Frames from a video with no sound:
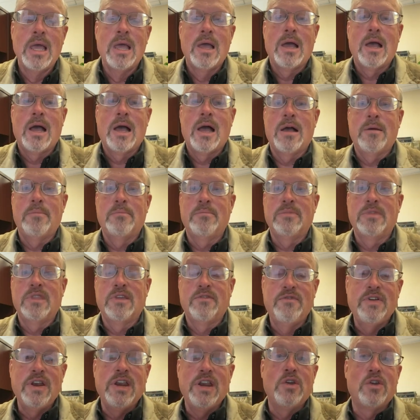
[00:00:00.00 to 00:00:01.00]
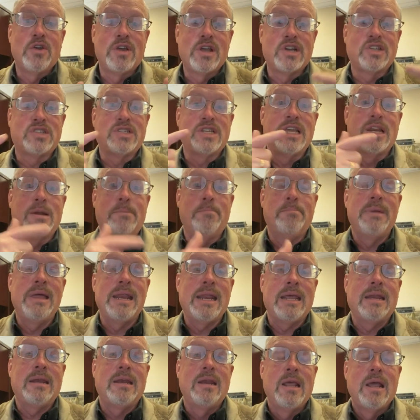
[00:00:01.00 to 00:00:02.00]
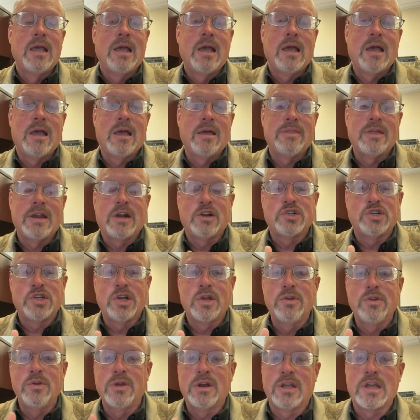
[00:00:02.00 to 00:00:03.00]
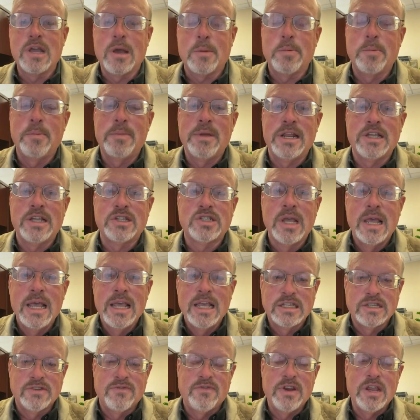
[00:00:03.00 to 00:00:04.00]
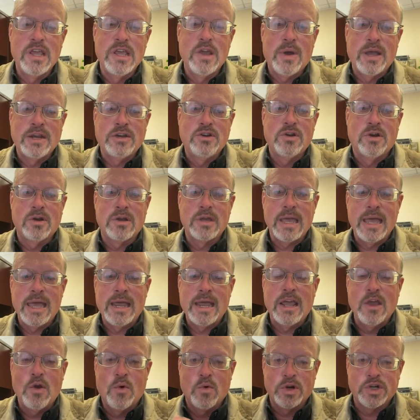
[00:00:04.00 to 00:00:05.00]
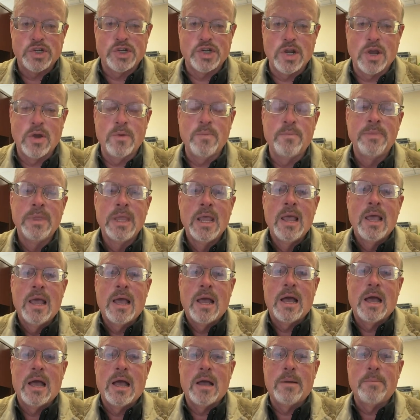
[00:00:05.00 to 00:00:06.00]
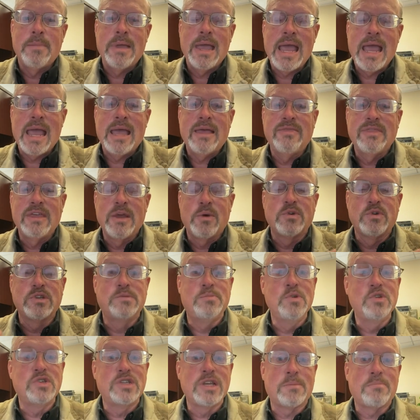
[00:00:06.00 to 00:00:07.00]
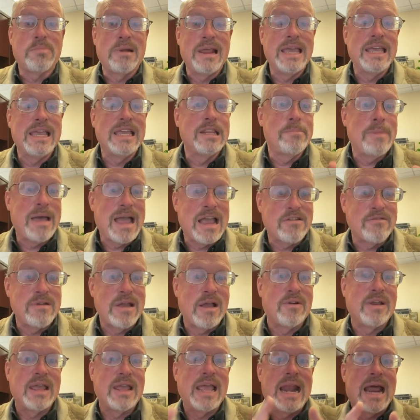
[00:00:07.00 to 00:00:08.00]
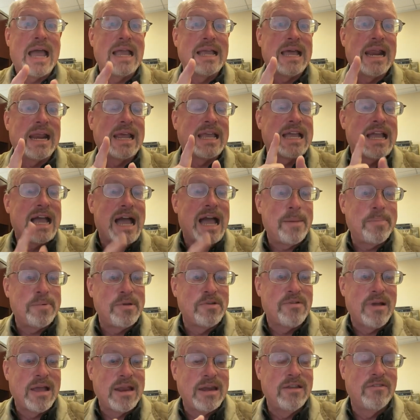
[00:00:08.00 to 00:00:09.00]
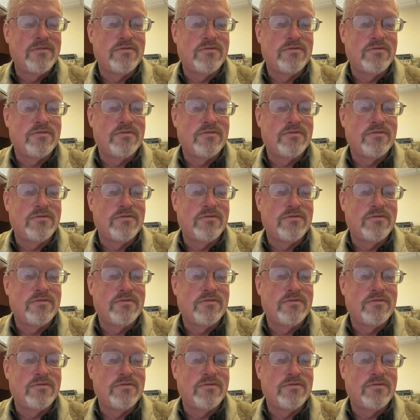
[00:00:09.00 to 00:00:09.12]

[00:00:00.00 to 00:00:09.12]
The video you're going to see in a minute that I'll show you in a couple minutes is a video I took at a horse show, and there was music playing in the background, and I got a copyright